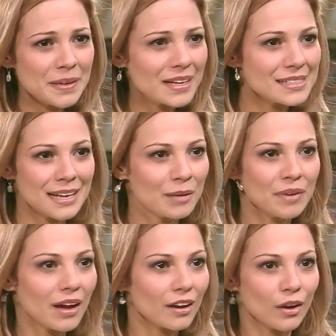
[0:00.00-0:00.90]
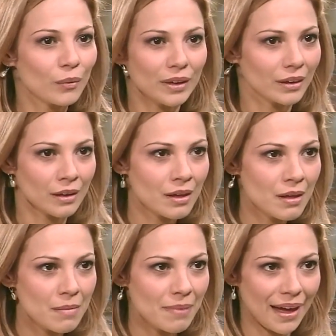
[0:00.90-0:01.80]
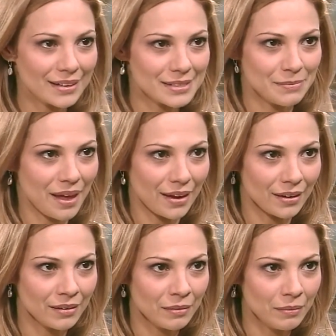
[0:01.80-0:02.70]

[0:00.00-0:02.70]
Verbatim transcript: Because I'm not going back to men.